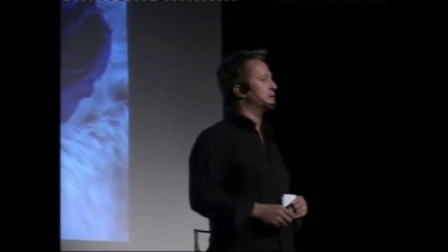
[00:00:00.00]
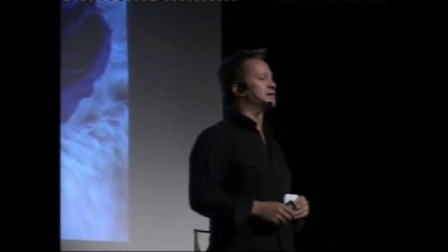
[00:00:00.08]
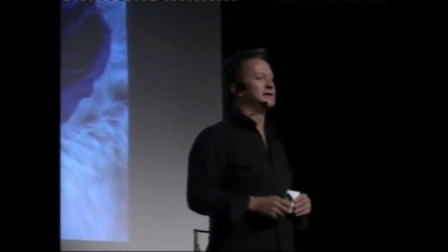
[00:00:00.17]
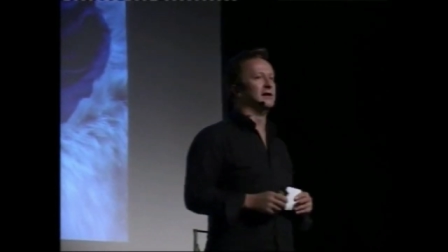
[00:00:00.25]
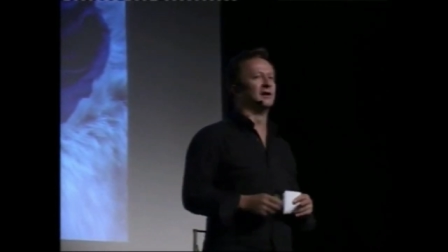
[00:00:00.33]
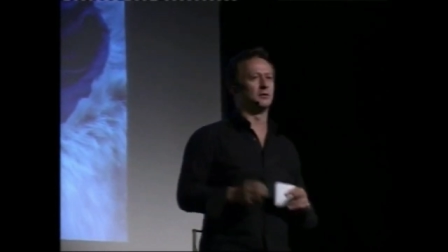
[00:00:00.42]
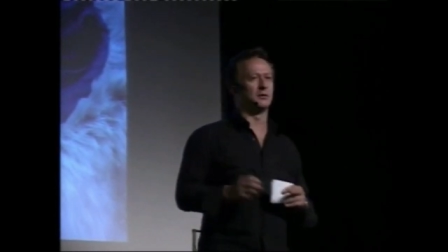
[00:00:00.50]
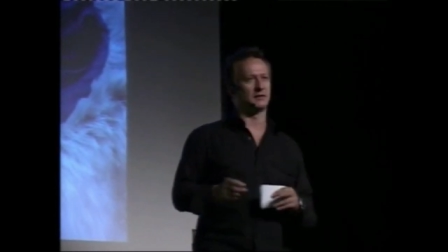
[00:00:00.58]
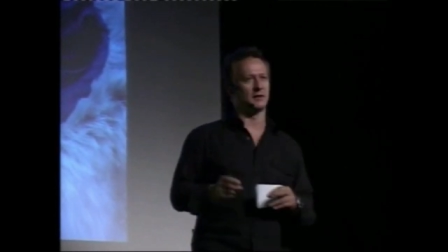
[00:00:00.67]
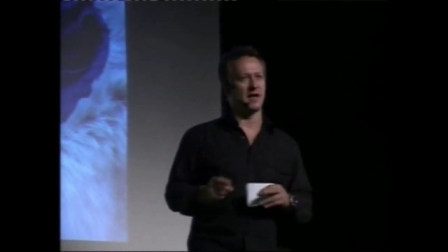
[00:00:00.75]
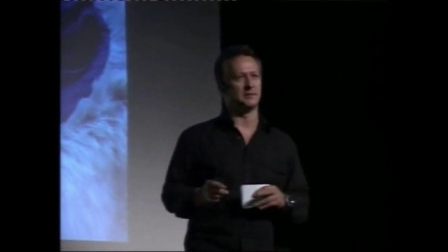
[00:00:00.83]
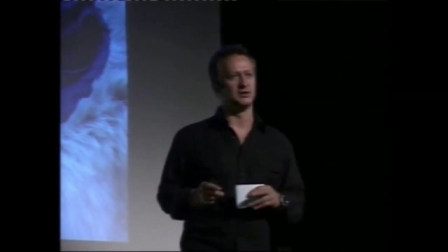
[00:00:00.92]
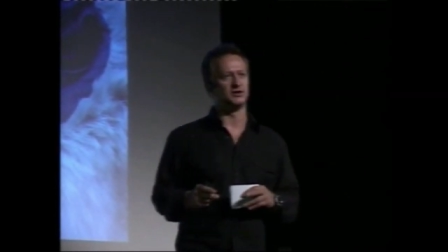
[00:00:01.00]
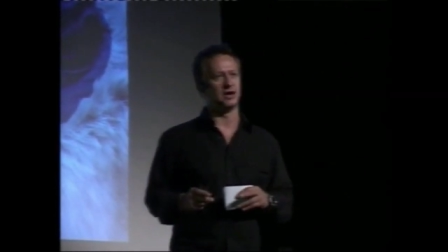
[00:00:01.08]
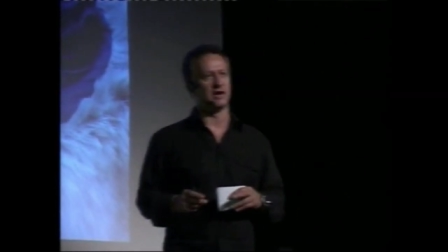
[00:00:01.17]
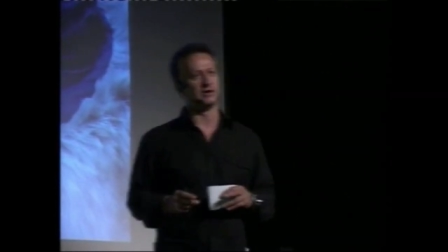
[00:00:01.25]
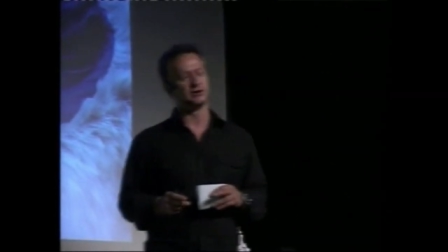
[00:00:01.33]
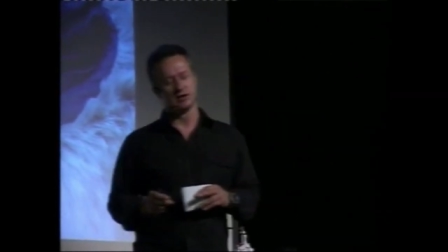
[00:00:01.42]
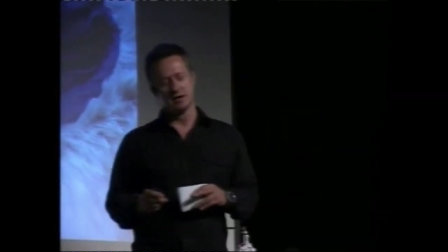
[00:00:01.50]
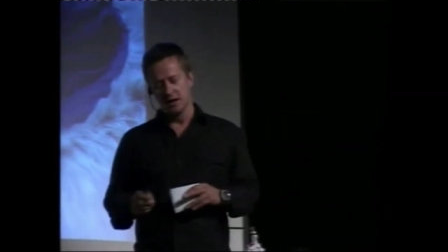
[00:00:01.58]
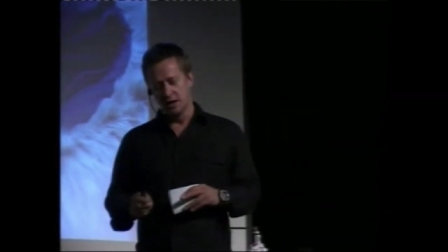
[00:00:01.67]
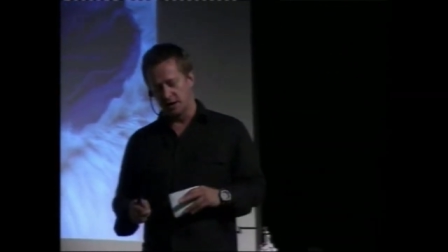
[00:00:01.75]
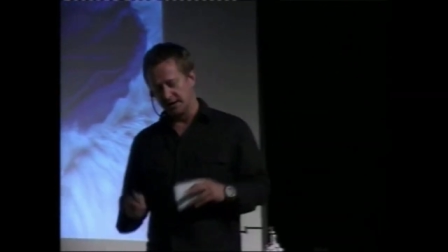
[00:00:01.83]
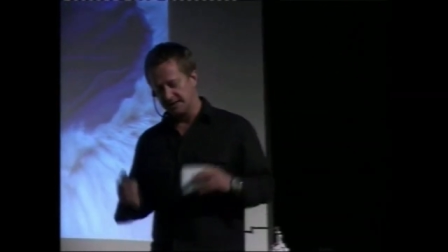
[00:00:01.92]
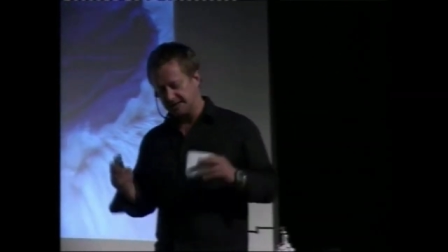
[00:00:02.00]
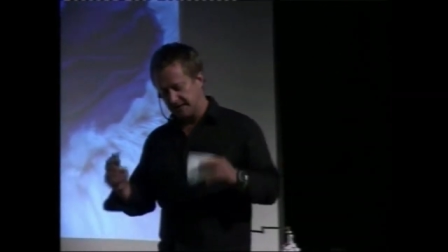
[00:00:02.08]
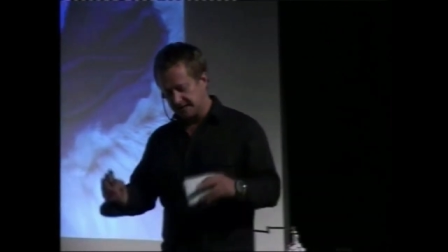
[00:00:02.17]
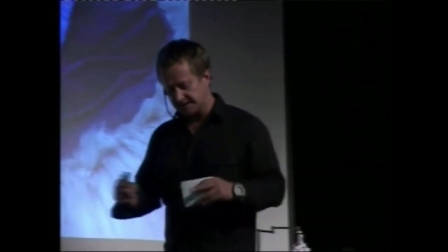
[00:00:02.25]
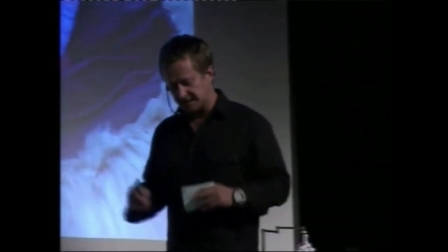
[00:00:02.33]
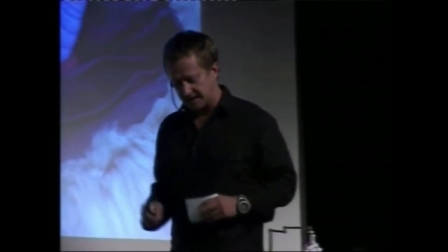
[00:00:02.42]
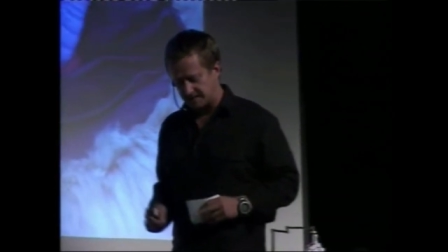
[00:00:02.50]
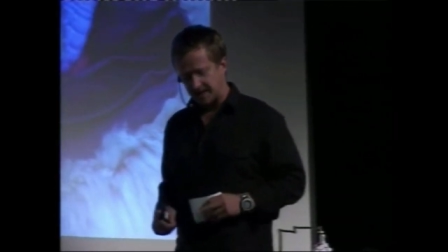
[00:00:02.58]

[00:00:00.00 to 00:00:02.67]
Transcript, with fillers: who is dealing with climate change on a day to